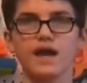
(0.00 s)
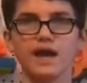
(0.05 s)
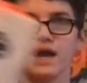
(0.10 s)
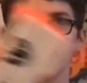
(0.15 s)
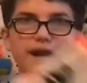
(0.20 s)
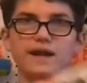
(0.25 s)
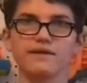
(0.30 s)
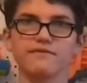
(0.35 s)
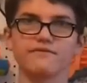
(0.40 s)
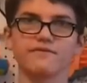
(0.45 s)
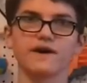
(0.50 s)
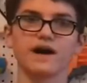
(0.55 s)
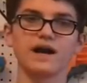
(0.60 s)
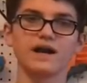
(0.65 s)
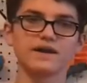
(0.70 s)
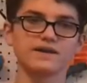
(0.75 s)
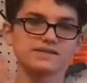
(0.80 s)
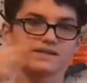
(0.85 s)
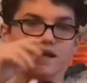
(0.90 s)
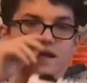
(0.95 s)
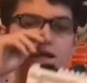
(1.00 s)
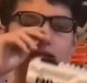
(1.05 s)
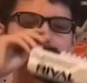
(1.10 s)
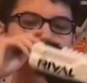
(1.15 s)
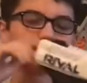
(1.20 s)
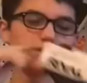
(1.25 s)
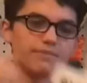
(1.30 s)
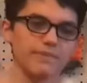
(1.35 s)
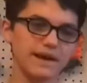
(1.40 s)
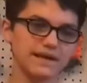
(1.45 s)
And it fires.
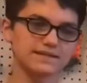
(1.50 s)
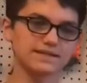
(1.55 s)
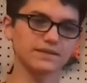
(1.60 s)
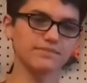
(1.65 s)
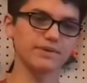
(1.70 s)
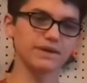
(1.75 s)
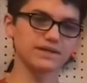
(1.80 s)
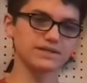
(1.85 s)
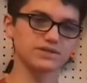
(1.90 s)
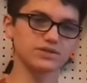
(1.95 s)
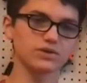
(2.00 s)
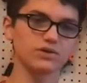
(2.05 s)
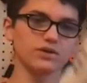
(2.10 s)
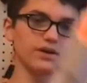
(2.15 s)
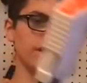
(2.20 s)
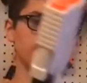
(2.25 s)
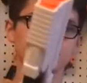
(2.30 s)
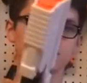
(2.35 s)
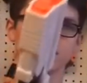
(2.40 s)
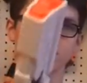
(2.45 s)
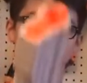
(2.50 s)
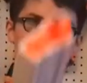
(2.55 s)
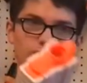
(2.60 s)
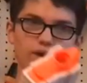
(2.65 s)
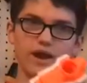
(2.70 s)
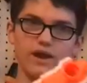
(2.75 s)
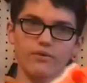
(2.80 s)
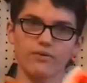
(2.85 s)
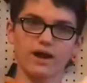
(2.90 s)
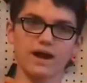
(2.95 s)
It's your basic pistol. It's a
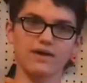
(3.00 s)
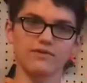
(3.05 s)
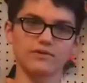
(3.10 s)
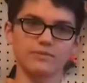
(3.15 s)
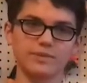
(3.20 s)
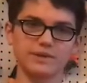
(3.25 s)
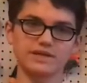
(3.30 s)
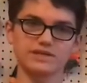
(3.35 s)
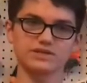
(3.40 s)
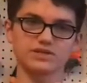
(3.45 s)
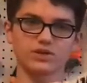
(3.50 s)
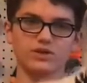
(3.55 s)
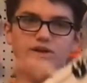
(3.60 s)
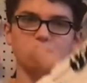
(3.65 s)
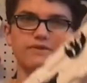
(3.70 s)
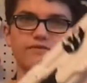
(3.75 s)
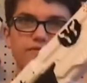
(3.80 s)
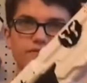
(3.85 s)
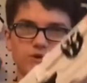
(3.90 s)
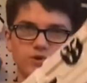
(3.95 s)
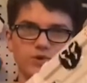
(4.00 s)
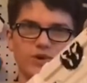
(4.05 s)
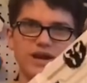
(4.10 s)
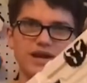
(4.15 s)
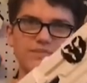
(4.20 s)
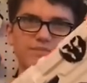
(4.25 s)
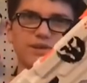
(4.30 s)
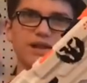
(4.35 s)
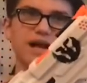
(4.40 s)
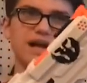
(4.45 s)
great rival pistol and a
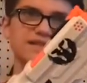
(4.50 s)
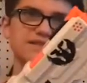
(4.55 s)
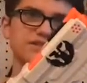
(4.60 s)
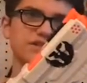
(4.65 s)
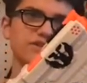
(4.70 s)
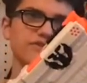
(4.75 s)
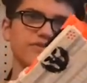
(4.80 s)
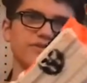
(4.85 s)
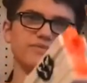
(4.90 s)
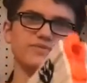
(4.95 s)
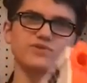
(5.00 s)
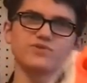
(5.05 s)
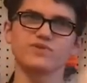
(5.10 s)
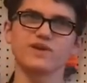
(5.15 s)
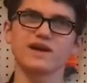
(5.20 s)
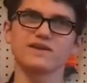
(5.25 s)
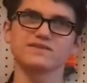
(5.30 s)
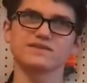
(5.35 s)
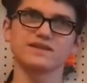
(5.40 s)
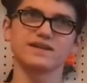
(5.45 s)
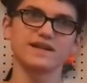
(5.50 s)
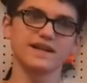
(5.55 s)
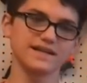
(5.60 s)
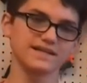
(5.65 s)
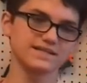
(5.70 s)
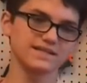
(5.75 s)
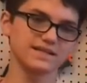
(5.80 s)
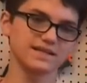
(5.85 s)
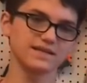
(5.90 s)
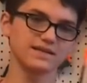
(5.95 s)
great blaster from
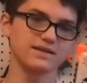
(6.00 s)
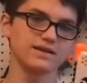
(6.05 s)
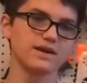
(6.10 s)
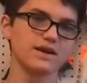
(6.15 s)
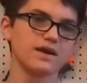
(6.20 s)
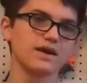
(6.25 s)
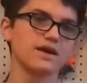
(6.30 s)
2018.